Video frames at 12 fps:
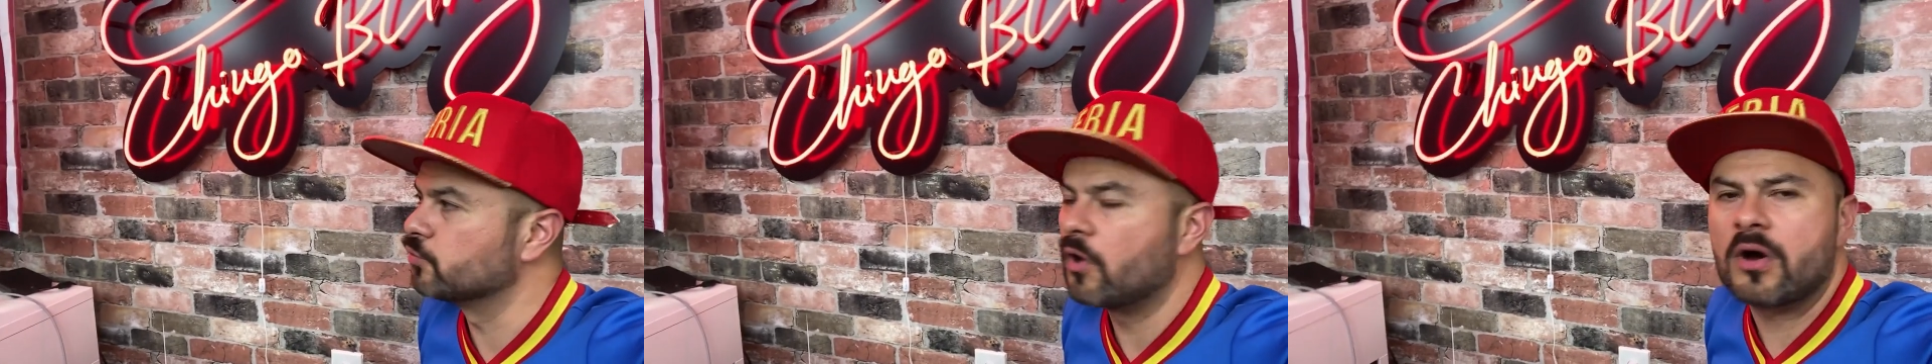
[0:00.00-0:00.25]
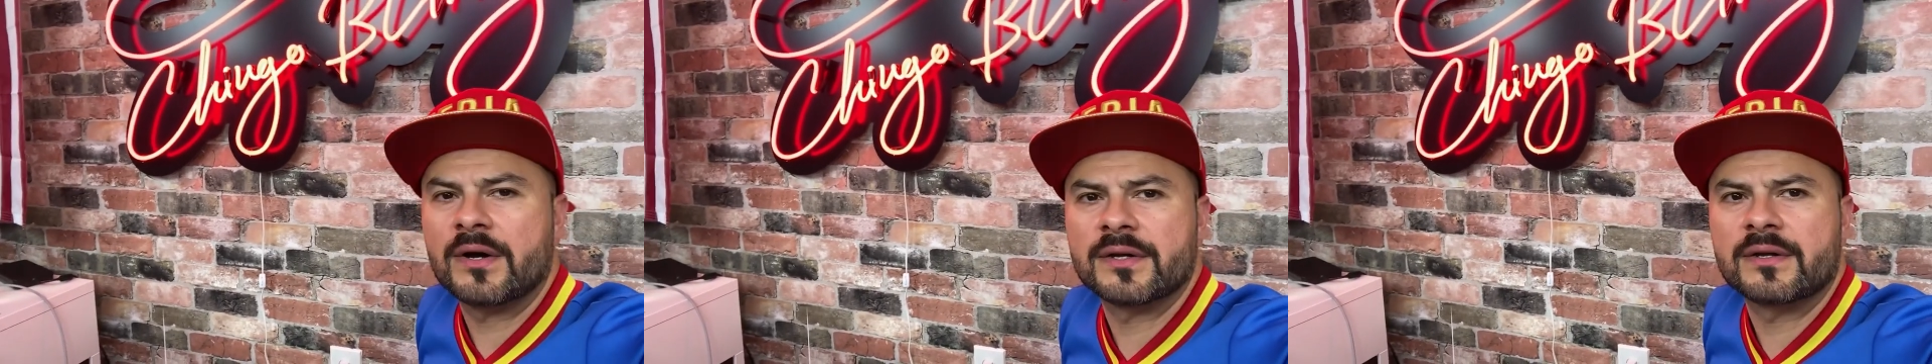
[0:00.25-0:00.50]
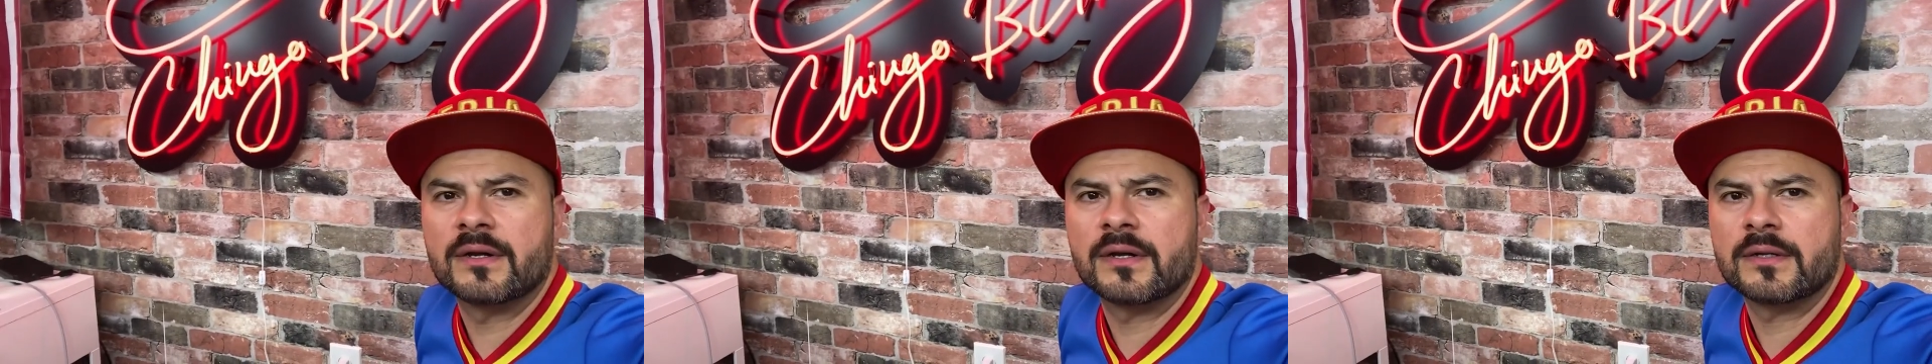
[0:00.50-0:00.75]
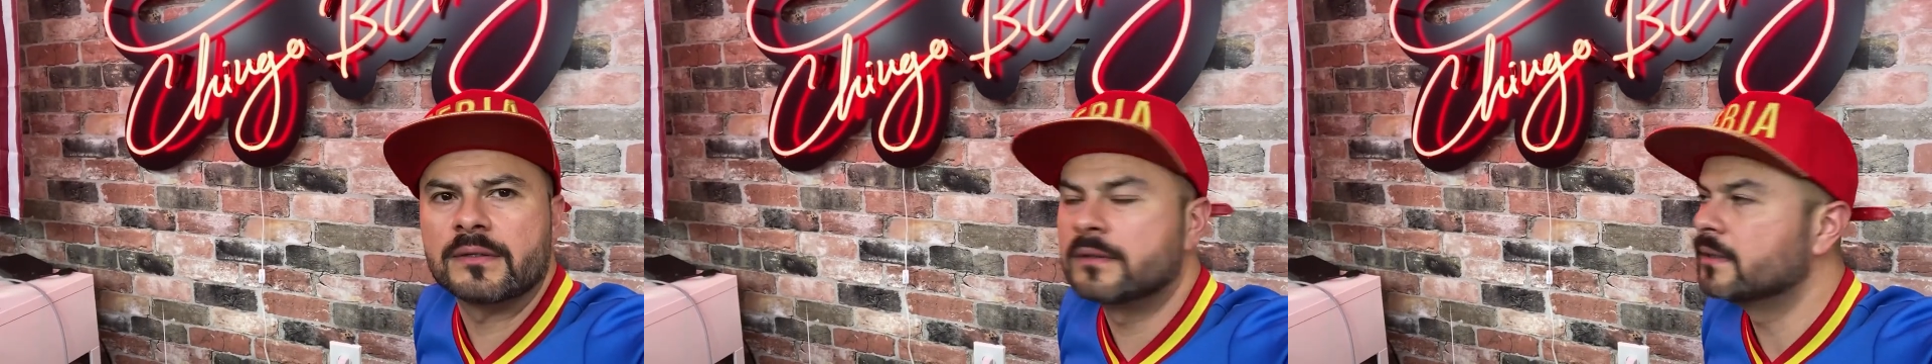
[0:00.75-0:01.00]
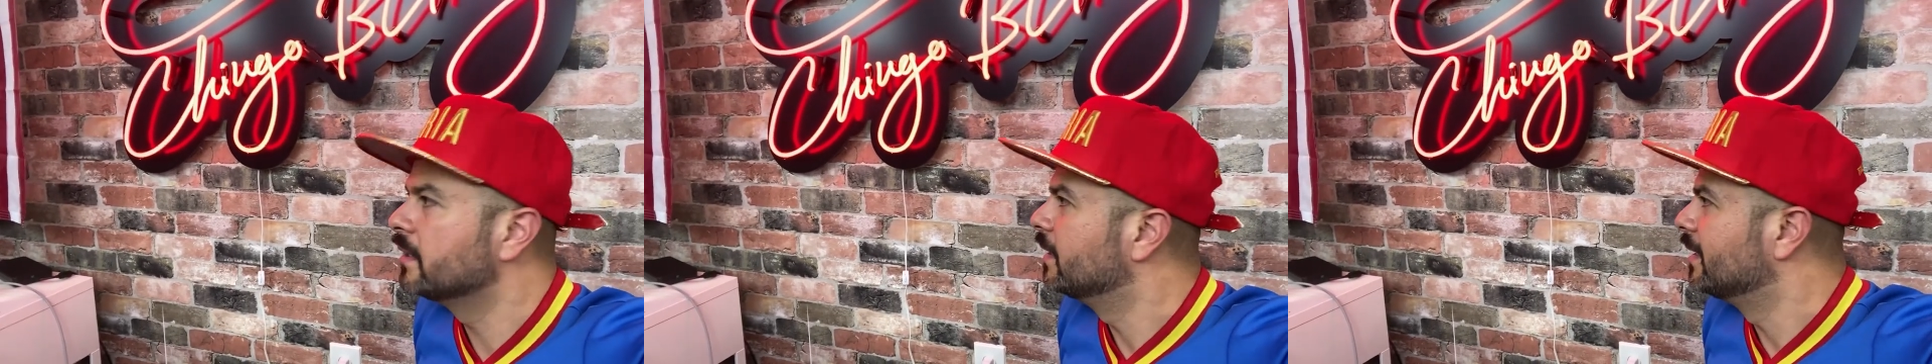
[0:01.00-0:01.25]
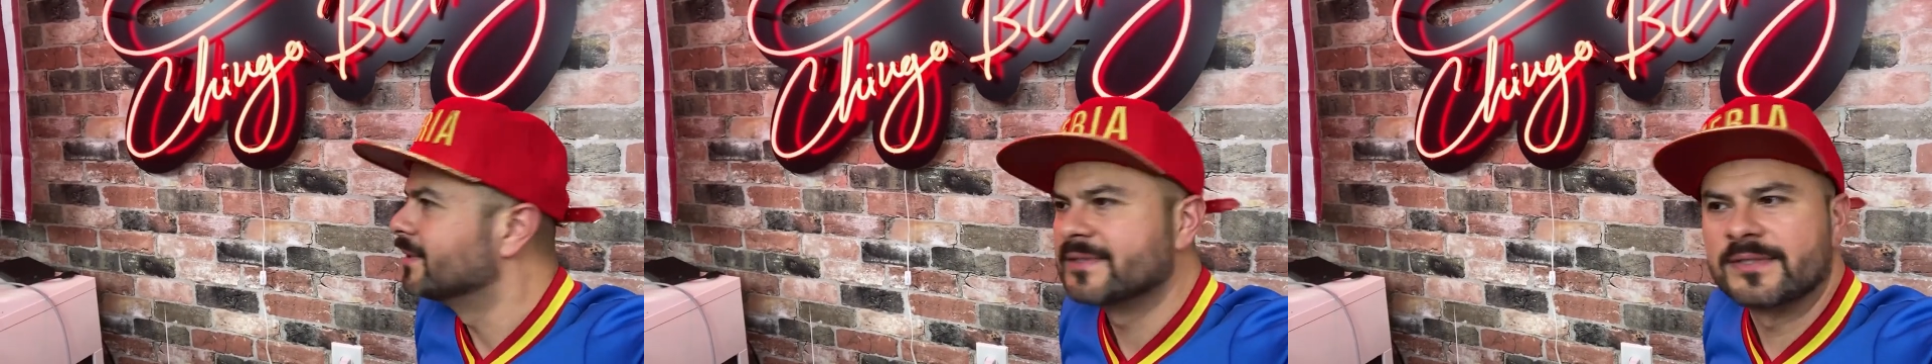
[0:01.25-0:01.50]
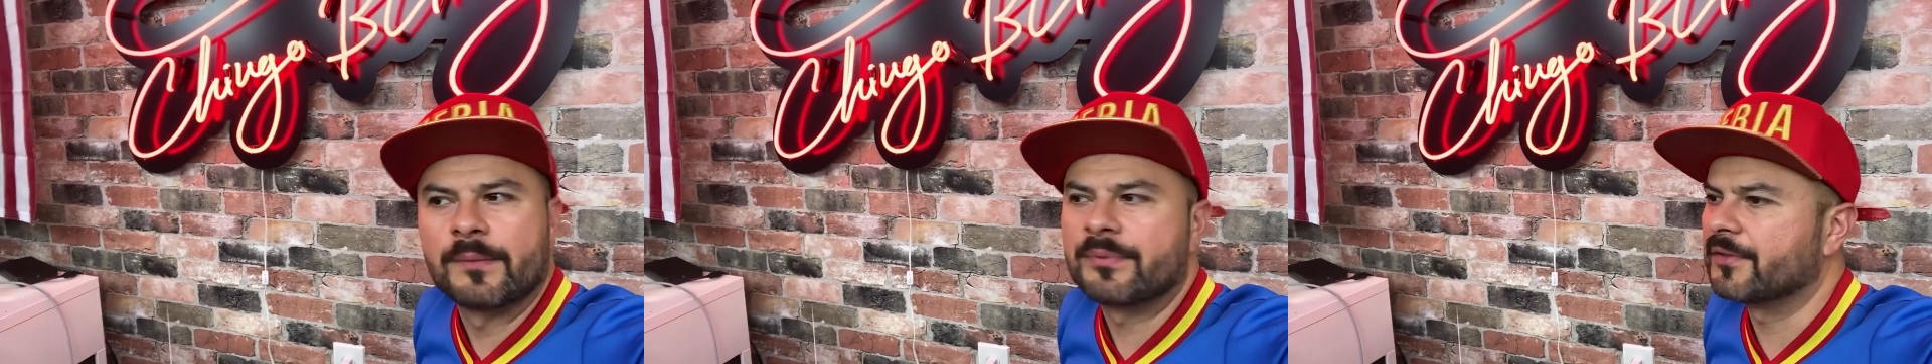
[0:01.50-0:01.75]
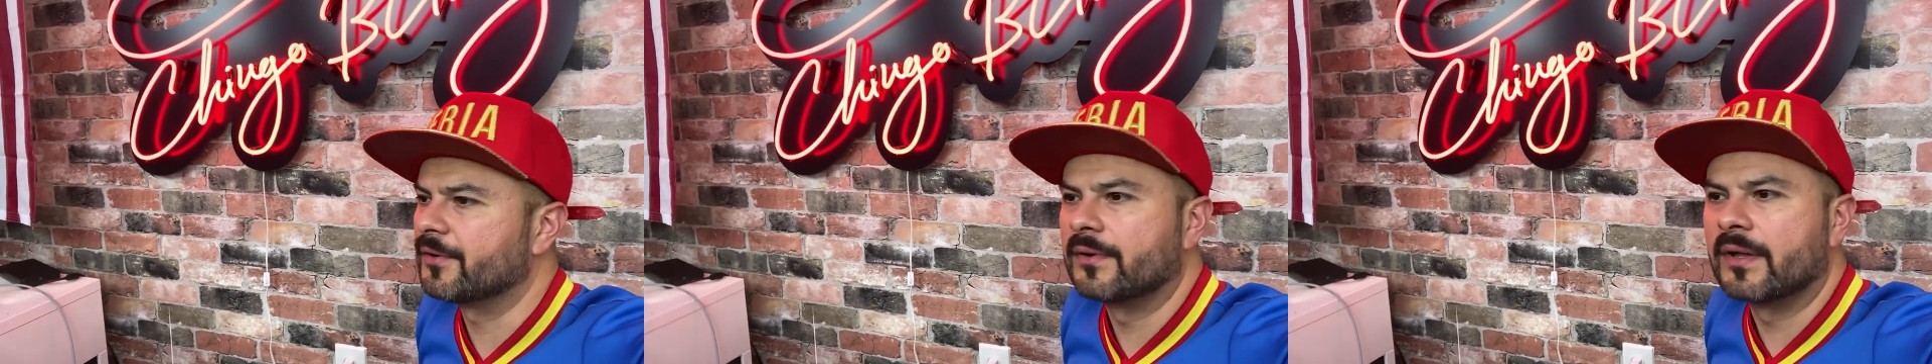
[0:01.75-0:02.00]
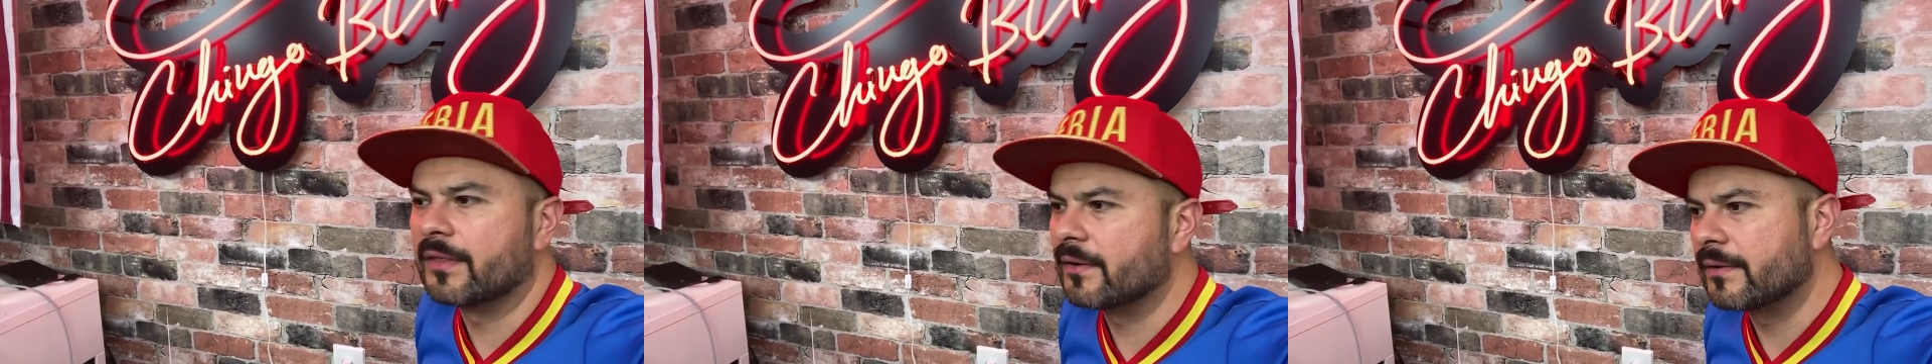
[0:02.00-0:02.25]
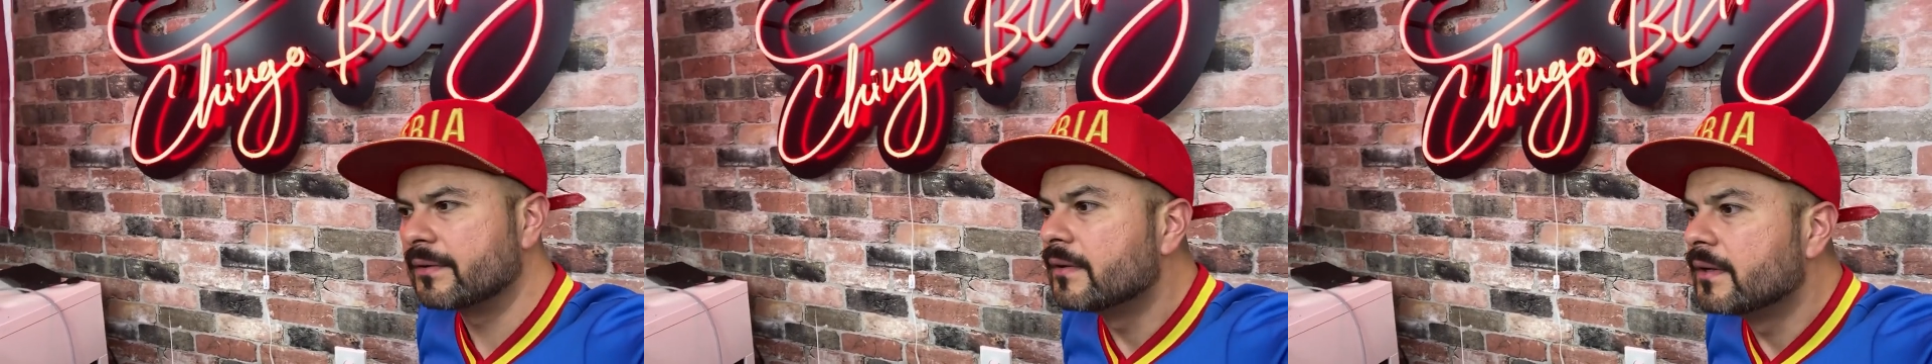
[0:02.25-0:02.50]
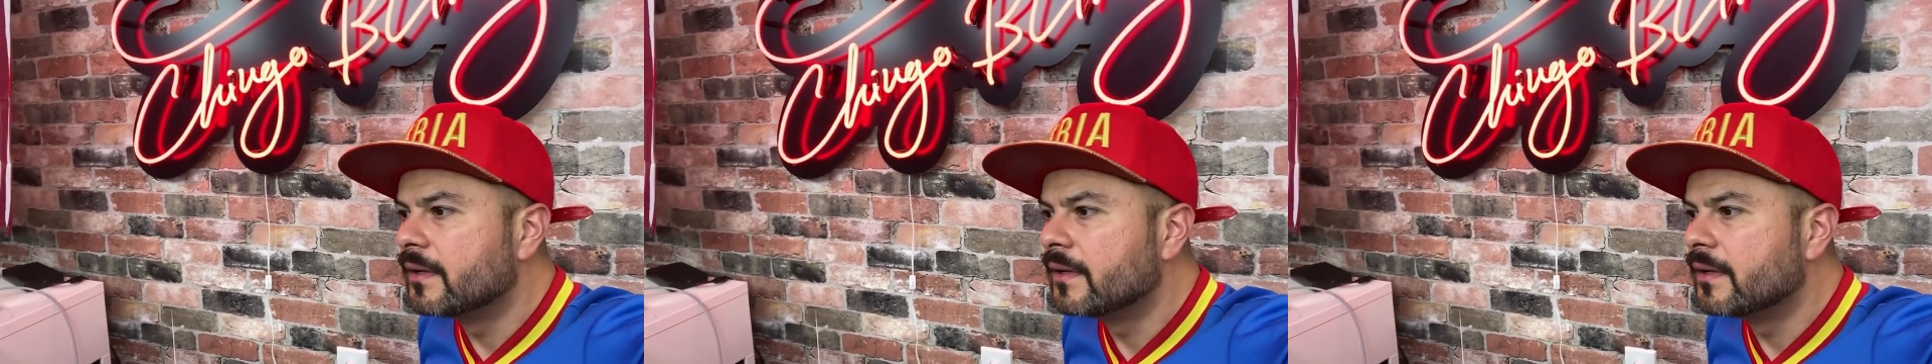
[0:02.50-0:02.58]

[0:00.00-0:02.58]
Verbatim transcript: Raw, uncut, something or other.